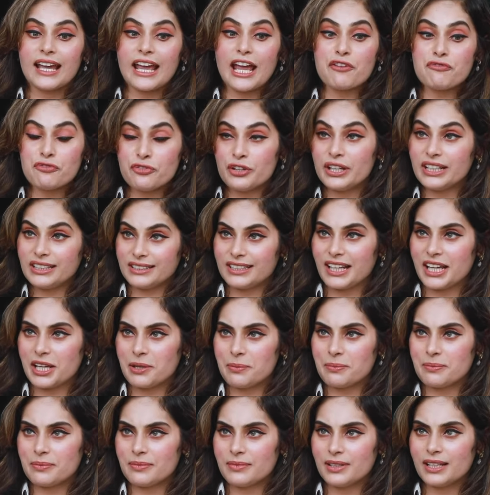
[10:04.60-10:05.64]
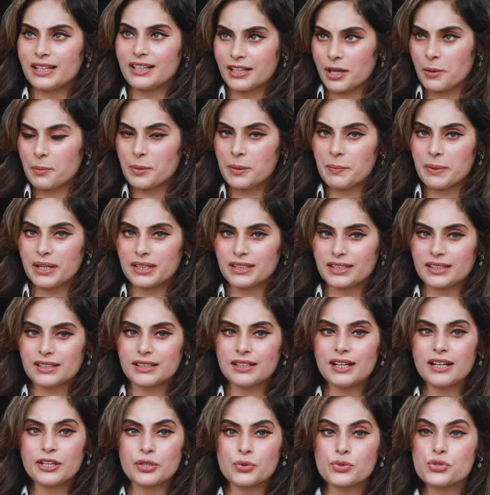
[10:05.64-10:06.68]
Every time neenga namba
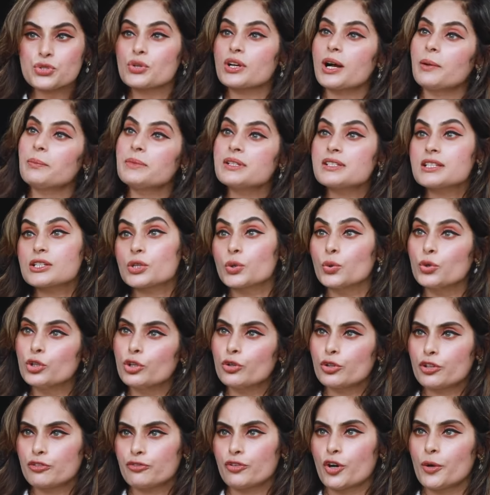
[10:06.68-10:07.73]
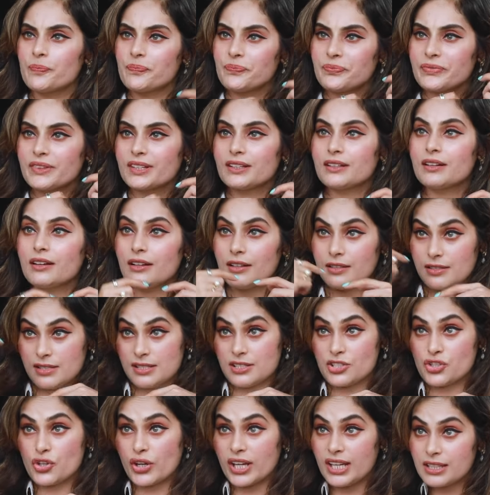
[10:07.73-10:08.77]
matinga, I used to come in school uniform.
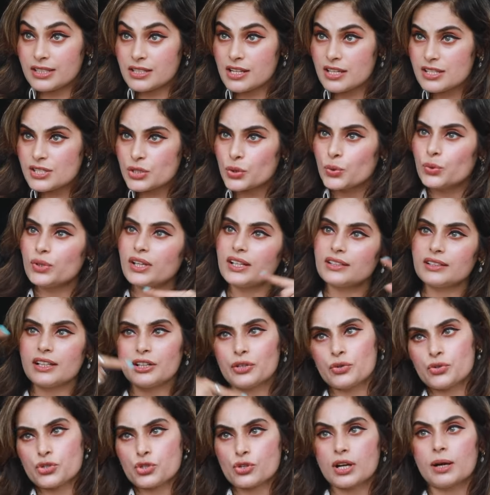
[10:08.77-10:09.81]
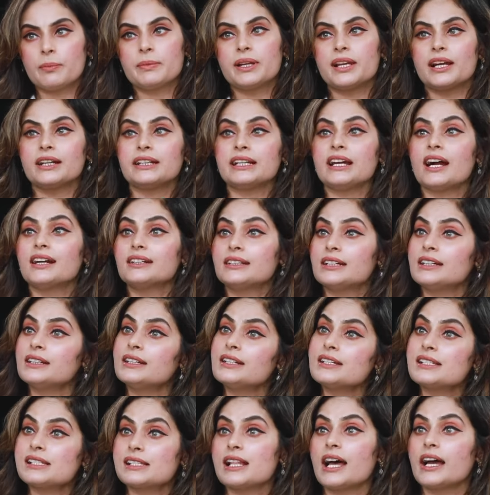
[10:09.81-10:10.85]
Straight to school and I used to come. Illati
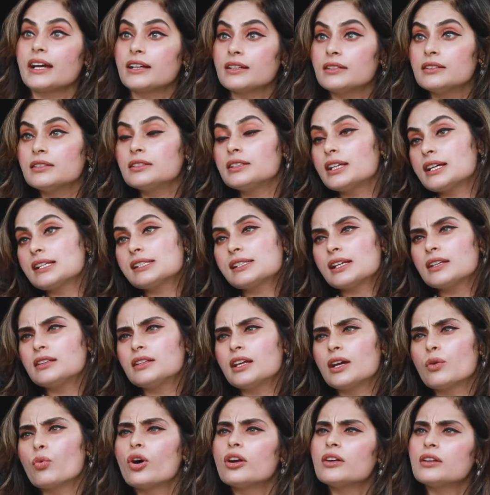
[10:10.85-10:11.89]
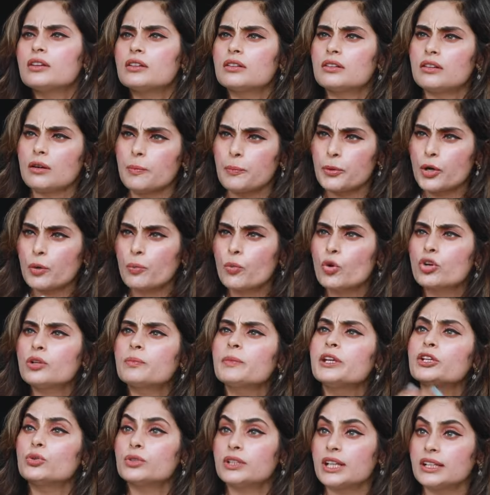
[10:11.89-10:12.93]
attendance lag na, they said they want to promote
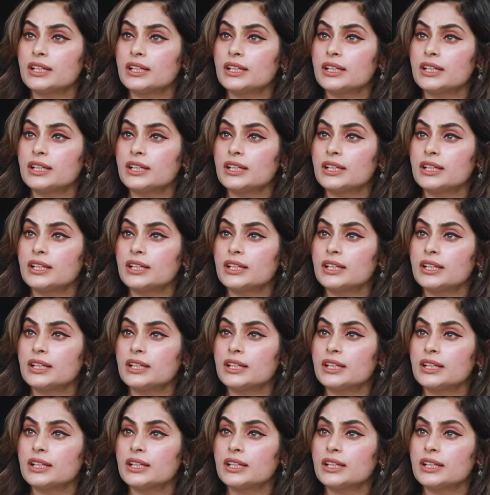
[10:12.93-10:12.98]
me to